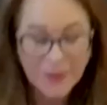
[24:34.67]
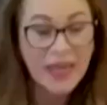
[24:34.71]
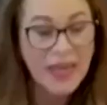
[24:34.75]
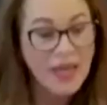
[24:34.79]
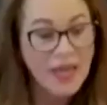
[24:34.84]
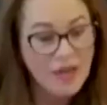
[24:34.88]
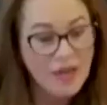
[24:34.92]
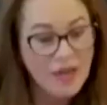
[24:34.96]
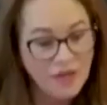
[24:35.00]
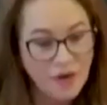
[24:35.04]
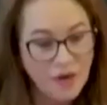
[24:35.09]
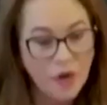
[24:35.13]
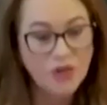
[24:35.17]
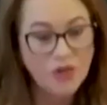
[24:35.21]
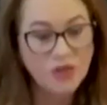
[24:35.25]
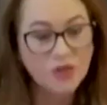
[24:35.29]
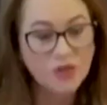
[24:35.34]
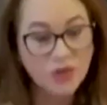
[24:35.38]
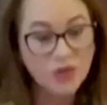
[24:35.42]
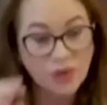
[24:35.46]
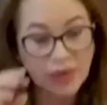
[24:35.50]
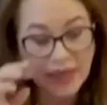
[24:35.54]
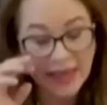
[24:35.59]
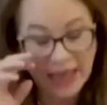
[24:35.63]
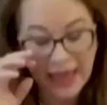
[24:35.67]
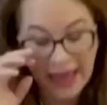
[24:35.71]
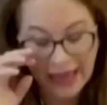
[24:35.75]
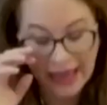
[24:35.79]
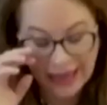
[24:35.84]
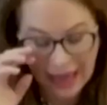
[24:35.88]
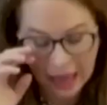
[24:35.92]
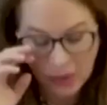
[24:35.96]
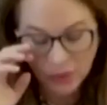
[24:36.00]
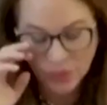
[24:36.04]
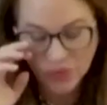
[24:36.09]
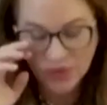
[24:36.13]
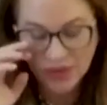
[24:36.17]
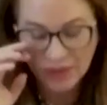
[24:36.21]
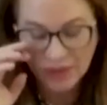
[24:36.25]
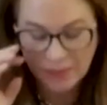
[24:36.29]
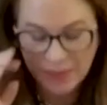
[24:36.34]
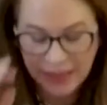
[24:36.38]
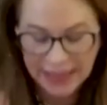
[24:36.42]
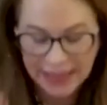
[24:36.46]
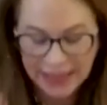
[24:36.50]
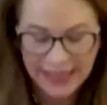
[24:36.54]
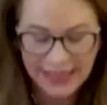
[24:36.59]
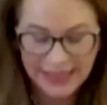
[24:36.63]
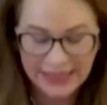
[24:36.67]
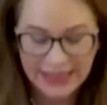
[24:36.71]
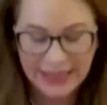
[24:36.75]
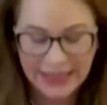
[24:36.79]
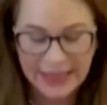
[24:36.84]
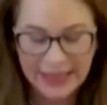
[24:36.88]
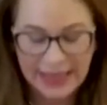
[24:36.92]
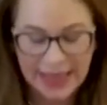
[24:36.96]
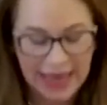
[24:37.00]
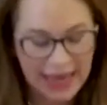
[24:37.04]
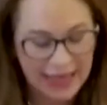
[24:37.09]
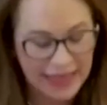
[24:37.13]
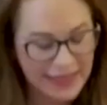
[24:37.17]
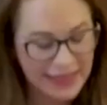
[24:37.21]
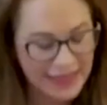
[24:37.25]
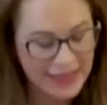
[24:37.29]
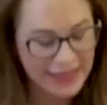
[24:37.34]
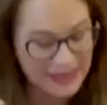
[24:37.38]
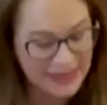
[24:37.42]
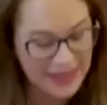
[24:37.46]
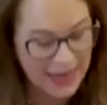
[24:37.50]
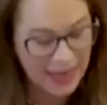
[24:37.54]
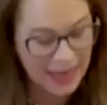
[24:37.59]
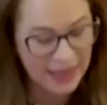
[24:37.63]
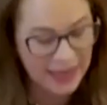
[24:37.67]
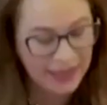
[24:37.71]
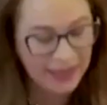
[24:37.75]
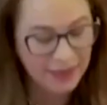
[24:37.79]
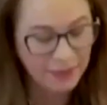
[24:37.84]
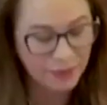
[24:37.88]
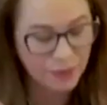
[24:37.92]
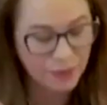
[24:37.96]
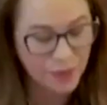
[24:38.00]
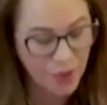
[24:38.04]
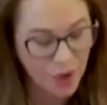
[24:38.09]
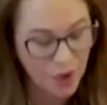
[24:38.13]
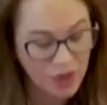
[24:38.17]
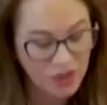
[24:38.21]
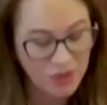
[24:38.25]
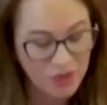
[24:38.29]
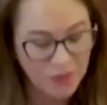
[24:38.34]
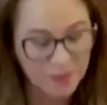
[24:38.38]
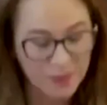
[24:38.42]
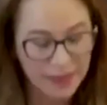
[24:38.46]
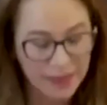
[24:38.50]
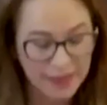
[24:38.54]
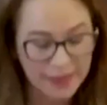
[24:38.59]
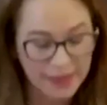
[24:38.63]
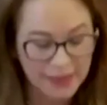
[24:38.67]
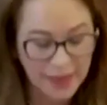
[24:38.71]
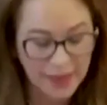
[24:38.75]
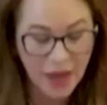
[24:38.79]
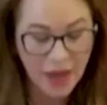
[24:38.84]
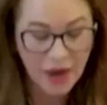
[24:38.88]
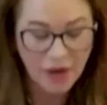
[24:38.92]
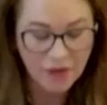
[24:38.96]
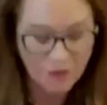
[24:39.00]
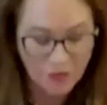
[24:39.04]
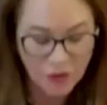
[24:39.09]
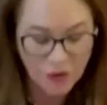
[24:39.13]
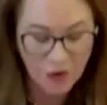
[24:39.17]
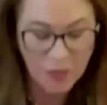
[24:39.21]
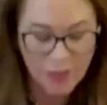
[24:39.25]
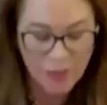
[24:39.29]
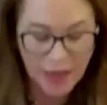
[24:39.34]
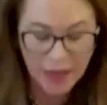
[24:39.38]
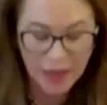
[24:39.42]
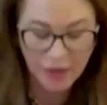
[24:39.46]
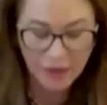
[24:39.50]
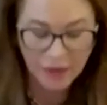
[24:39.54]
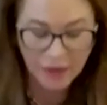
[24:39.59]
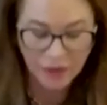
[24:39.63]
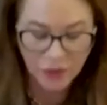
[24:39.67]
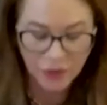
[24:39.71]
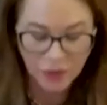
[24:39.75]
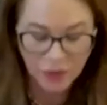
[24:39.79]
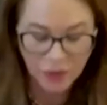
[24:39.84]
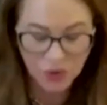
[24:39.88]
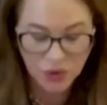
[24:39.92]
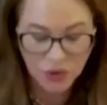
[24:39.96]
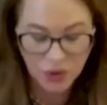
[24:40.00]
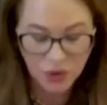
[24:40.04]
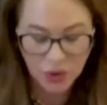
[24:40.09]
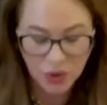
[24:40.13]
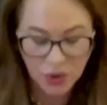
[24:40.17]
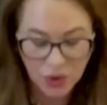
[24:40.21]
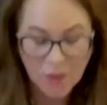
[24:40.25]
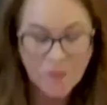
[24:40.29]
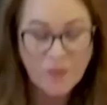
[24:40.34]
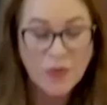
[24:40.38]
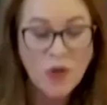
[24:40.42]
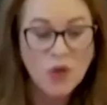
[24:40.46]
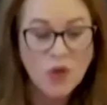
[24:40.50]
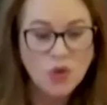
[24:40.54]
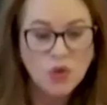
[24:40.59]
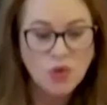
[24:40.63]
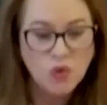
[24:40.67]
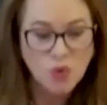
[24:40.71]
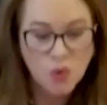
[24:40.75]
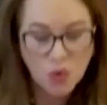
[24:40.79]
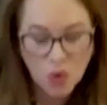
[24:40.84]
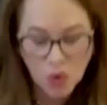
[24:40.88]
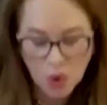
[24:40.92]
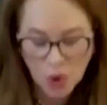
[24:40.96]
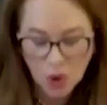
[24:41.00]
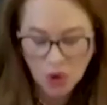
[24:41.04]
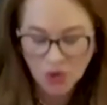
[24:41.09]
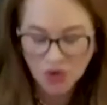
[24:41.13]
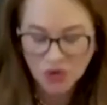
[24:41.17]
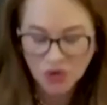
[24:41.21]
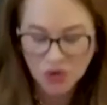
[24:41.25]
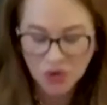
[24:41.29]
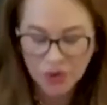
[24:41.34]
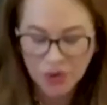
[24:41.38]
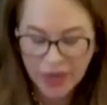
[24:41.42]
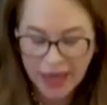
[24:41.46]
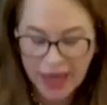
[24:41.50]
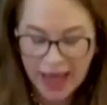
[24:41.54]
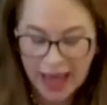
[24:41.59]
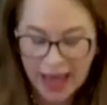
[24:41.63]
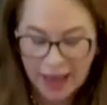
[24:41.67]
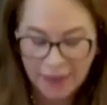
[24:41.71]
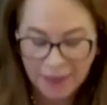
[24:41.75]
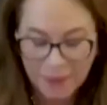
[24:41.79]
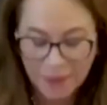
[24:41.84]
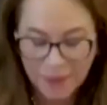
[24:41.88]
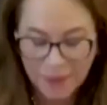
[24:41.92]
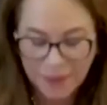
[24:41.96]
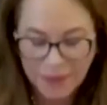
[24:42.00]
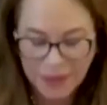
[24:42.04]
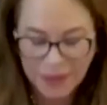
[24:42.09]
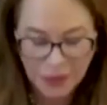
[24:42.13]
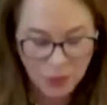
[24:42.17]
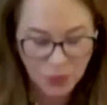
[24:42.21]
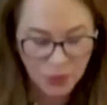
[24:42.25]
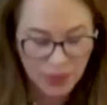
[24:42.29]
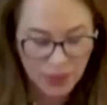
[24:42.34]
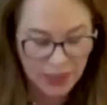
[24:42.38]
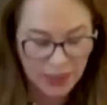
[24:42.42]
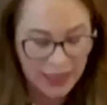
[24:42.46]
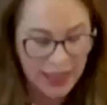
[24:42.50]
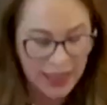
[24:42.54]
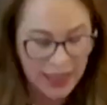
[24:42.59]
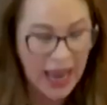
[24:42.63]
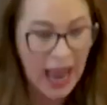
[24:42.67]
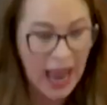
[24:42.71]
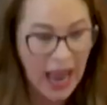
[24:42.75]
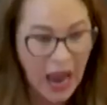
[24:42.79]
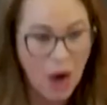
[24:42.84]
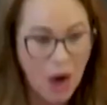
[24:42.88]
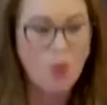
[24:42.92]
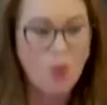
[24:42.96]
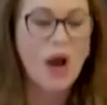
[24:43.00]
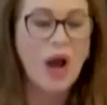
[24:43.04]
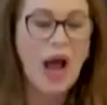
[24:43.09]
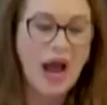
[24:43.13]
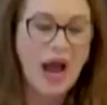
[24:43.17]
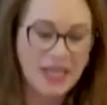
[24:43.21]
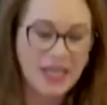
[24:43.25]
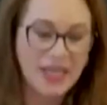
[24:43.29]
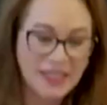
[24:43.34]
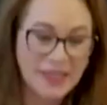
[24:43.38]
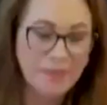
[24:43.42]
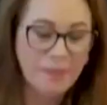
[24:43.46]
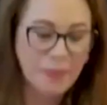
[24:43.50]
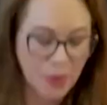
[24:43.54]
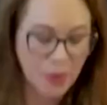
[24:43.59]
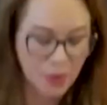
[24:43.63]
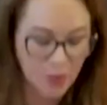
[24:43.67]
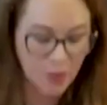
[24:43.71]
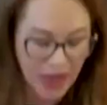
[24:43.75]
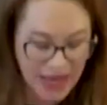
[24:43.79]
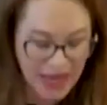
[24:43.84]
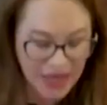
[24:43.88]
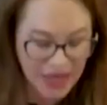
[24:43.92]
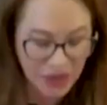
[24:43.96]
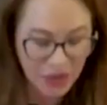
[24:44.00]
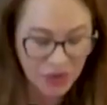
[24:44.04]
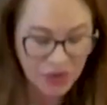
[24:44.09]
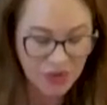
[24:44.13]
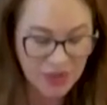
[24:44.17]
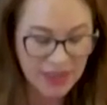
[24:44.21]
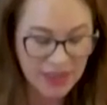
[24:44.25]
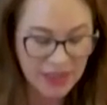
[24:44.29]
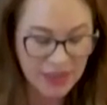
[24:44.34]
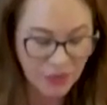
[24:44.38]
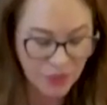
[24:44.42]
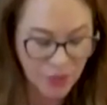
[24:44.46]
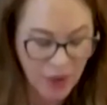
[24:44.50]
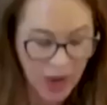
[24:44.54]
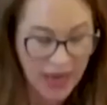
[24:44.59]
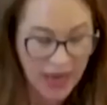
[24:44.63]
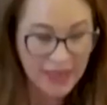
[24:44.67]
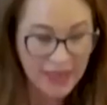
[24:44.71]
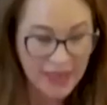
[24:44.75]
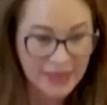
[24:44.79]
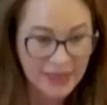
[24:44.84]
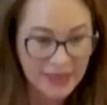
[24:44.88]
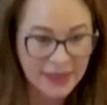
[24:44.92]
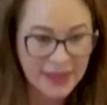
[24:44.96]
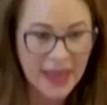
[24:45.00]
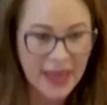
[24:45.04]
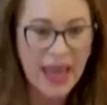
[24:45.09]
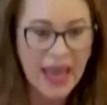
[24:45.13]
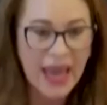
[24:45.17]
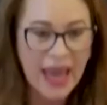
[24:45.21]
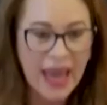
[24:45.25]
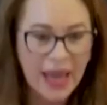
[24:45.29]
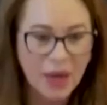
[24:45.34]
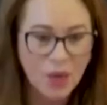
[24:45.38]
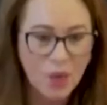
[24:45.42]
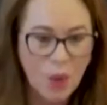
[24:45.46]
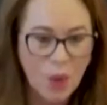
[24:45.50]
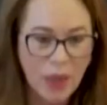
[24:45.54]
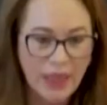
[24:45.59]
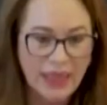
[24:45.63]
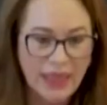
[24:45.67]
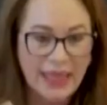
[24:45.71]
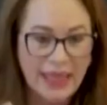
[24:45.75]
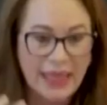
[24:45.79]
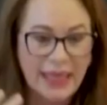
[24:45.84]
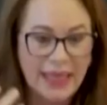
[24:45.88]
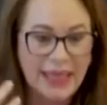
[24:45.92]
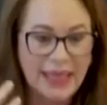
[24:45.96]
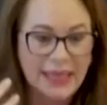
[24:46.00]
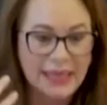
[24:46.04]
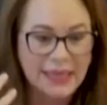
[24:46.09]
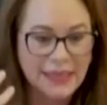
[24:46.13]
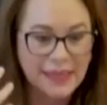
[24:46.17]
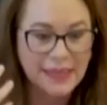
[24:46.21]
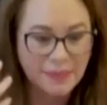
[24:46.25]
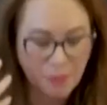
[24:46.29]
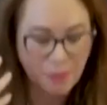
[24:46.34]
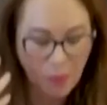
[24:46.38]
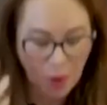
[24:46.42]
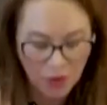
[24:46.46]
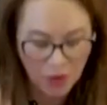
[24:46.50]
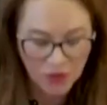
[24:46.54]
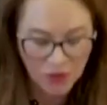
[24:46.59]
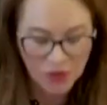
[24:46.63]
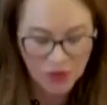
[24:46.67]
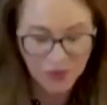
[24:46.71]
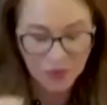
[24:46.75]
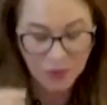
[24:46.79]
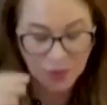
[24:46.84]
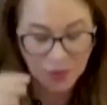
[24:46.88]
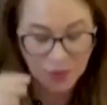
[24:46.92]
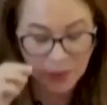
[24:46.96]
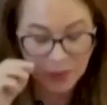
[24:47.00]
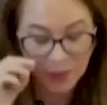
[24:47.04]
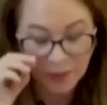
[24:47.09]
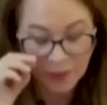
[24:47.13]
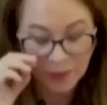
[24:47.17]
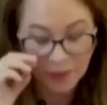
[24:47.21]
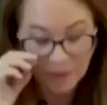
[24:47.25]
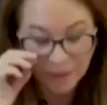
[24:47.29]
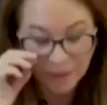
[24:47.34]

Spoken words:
in fostering accountability and designing prospects for a better future, to close the gap between our aspirations and rights and what it is possible.